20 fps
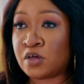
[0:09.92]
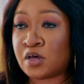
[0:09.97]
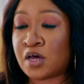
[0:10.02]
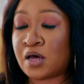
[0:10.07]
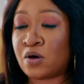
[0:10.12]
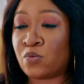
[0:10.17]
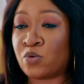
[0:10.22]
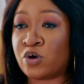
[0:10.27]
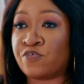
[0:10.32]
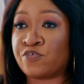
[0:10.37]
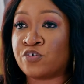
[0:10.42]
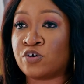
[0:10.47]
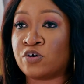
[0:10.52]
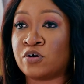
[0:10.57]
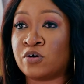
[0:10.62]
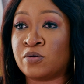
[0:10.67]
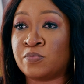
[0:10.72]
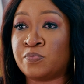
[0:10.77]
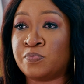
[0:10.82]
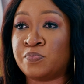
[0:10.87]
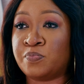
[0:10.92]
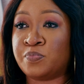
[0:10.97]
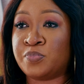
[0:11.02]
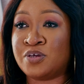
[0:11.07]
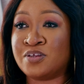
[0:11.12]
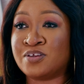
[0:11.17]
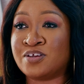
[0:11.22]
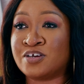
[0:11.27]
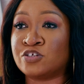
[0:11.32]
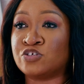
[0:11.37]
However,
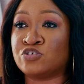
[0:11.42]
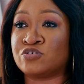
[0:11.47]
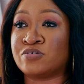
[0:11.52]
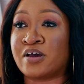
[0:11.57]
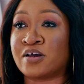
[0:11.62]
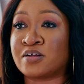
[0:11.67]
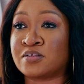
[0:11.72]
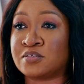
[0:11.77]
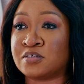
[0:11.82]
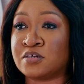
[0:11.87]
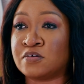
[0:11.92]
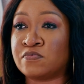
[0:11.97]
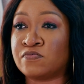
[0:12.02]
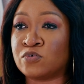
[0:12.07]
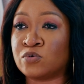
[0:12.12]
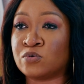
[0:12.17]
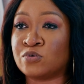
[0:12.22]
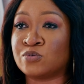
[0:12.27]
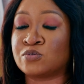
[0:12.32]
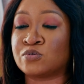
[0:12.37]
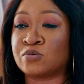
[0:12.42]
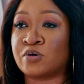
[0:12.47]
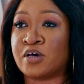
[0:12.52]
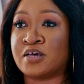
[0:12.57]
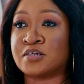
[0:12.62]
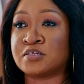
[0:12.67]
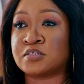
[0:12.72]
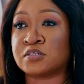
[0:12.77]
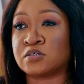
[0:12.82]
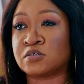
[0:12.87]
being attractive also
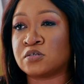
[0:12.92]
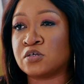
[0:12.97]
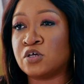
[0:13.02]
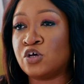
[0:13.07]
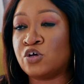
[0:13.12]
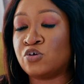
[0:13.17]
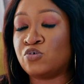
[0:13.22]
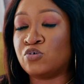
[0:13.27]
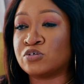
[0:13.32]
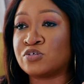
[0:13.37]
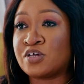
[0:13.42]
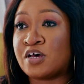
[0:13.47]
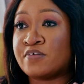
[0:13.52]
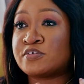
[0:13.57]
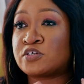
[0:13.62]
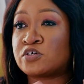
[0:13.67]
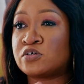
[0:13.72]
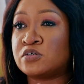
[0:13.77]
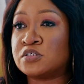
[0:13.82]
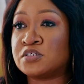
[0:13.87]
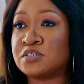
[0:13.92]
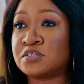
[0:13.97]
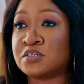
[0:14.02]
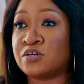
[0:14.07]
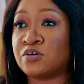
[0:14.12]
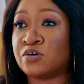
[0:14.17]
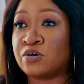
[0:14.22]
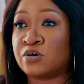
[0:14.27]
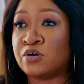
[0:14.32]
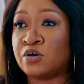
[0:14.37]
you also have to
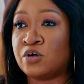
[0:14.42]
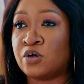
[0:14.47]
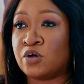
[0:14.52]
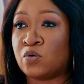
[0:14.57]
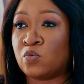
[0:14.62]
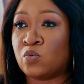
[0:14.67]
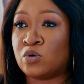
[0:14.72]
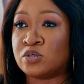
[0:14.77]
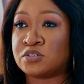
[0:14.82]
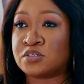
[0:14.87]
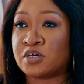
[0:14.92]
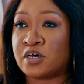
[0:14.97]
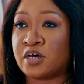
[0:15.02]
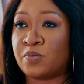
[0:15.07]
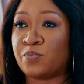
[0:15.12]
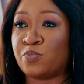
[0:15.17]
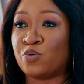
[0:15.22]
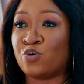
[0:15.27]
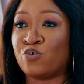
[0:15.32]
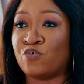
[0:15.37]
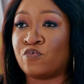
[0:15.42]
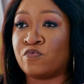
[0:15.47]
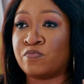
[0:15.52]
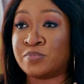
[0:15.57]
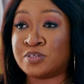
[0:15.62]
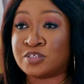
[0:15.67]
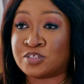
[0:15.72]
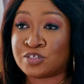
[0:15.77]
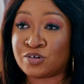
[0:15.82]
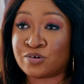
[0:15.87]
consider what type of
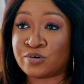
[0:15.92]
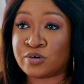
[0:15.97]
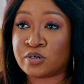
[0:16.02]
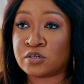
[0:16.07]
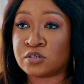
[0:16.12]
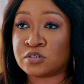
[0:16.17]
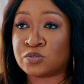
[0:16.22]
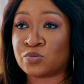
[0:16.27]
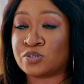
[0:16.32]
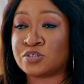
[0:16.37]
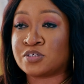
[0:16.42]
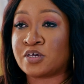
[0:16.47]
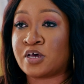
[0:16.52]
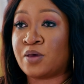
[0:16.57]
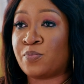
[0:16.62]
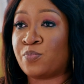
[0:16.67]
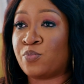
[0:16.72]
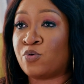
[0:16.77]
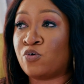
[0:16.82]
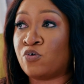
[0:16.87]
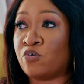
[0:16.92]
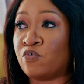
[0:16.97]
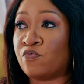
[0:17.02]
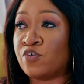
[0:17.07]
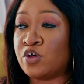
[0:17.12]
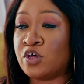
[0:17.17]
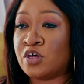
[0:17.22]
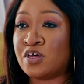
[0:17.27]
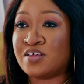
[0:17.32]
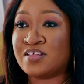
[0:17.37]
materials, what type
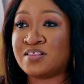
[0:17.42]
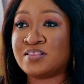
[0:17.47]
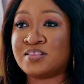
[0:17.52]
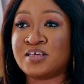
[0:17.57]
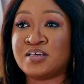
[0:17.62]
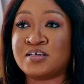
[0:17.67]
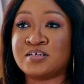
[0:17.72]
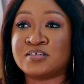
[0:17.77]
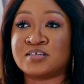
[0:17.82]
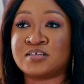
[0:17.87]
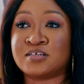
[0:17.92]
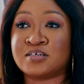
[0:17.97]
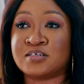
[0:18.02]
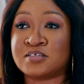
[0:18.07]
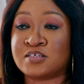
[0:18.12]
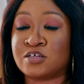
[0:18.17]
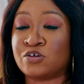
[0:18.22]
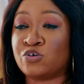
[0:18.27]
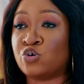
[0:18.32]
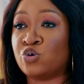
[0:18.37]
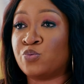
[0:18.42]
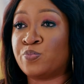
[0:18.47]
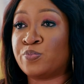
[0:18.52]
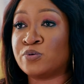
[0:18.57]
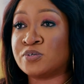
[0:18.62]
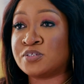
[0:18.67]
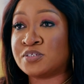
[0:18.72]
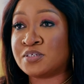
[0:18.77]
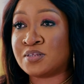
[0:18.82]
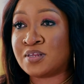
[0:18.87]
of things it is that you're
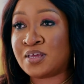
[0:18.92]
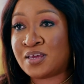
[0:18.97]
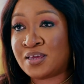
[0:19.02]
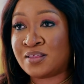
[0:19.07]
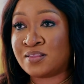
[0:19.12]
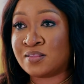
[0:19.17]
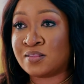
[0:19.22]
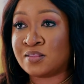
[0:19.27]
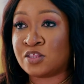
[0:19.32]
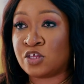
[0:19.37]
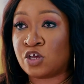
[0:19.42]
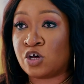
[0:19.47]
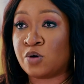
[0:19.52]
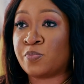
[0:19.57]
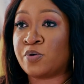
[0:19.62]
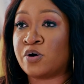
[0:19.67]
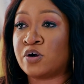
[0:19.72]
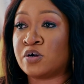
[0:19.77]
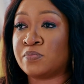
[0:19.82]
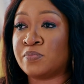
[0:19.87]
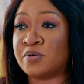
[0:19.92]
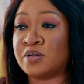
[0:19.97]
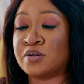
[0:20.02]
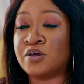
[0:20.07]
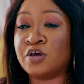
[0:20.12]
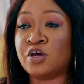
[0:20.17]
putting in the apartment.